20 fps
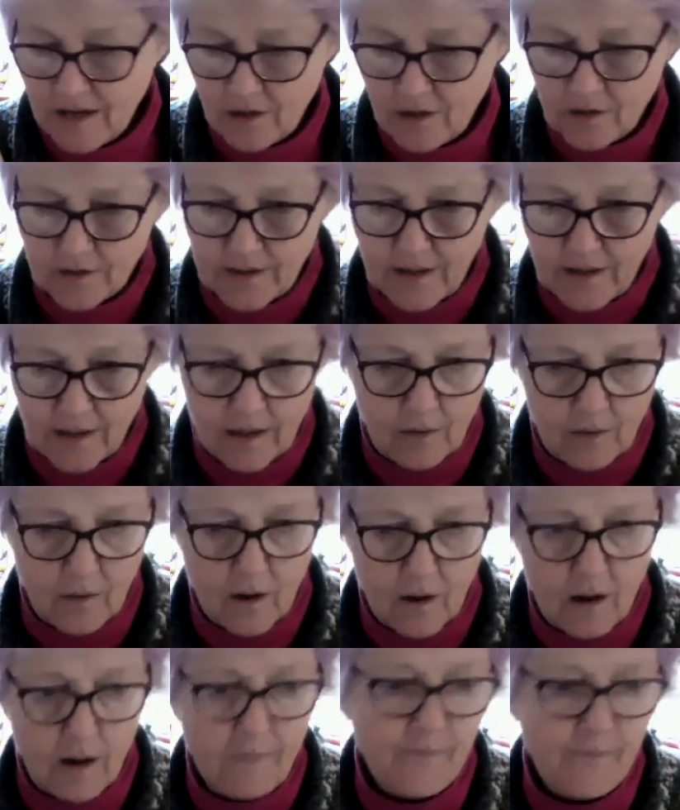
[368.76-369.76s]
you think you
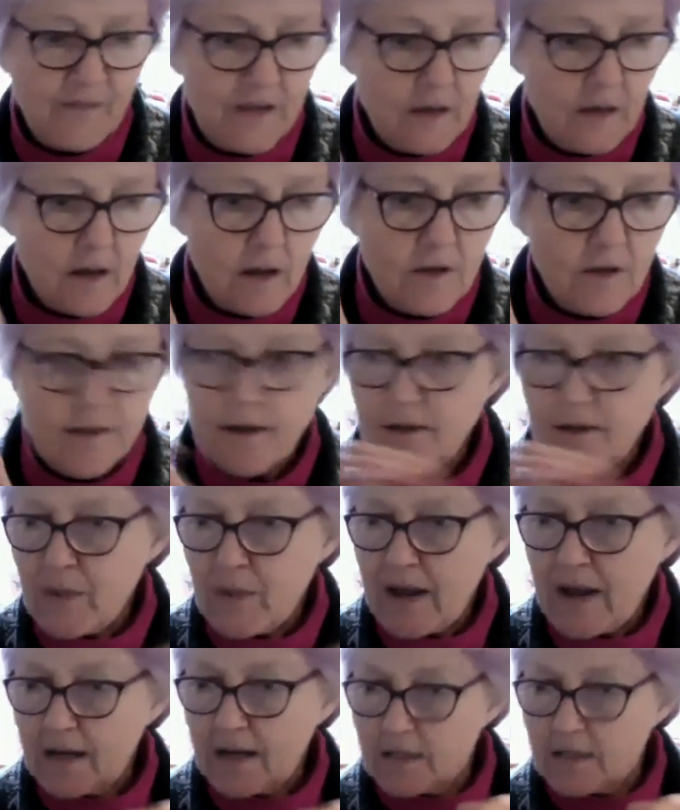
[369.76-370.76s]
are, you know those
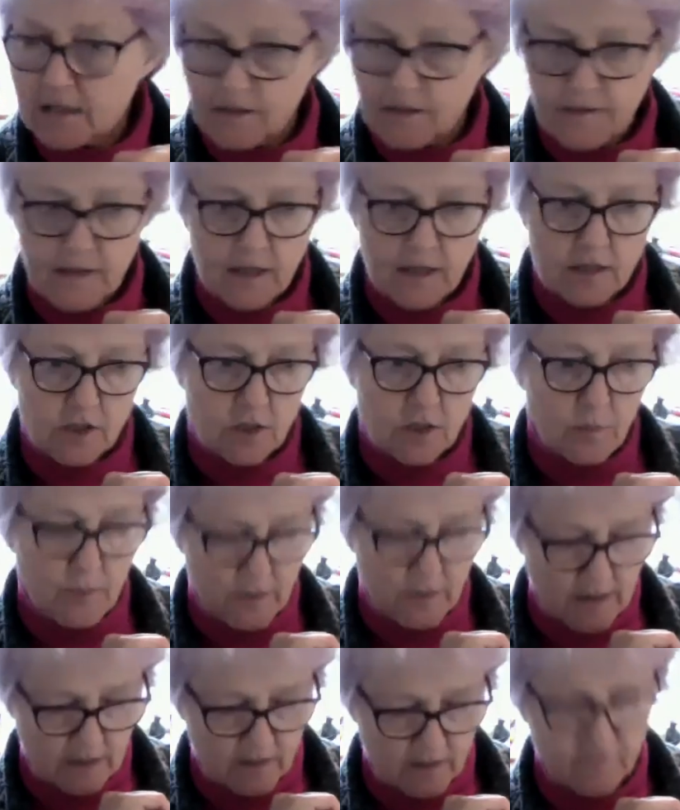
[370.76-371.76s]
packets of things you
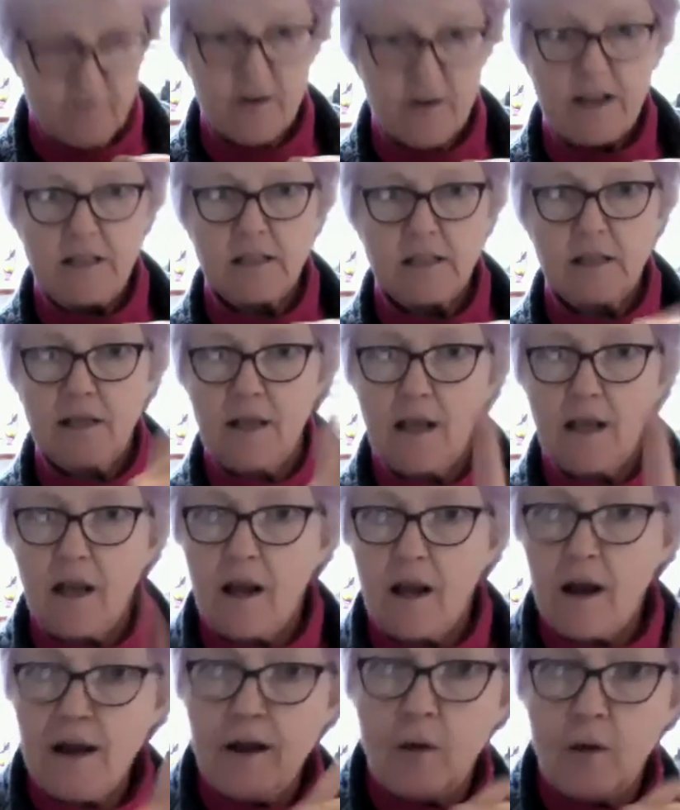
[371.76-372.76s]
put in the freezer
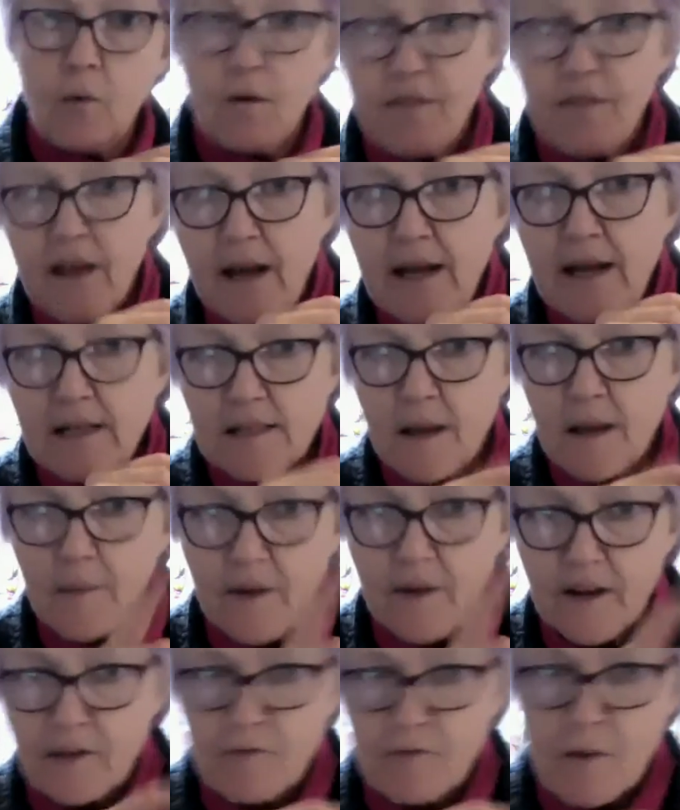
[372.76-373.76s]
thinking, I know what that is, I'm
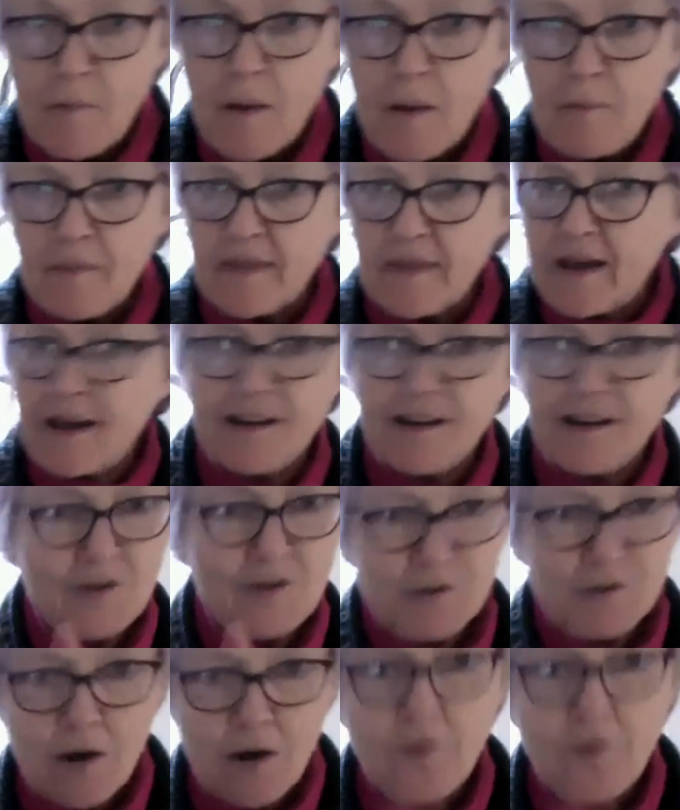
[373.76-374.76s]
going to remember that, and
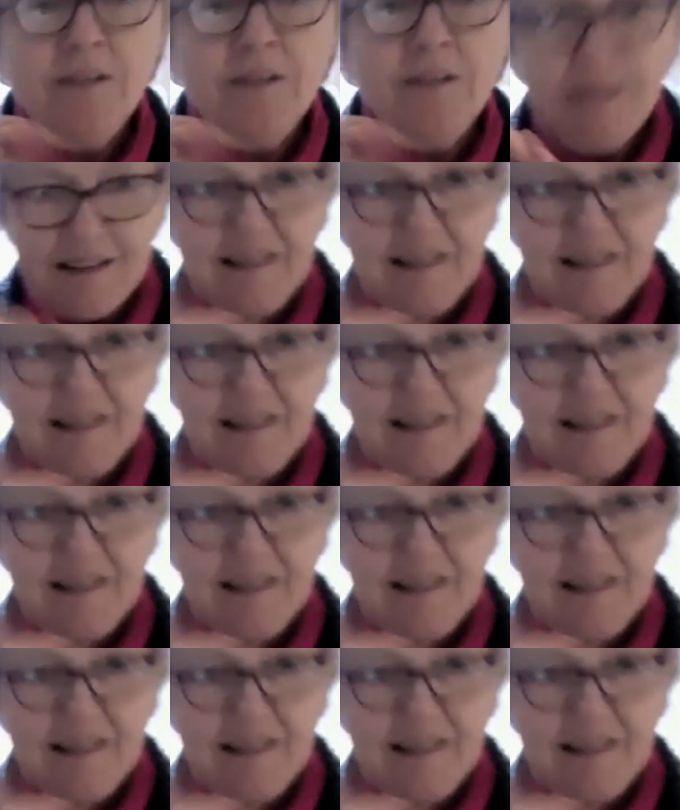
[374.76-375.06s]
you don't.